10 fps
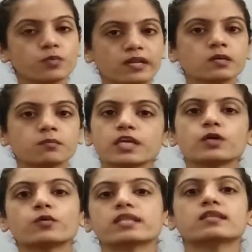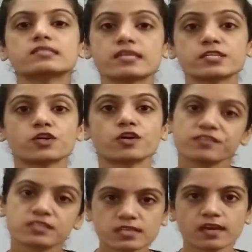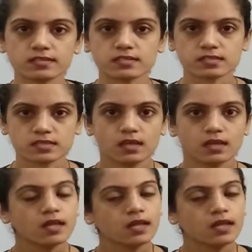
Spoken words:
welcoming you in the session of a science.